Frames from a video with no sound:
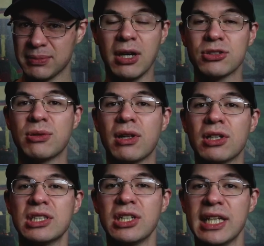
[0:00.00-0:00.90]
But you also want to
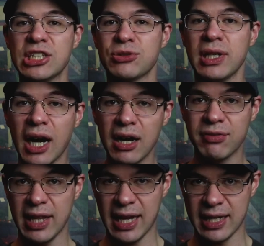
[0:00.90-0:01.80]
look into the history
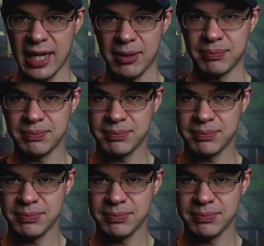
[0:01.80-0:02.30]
of that name.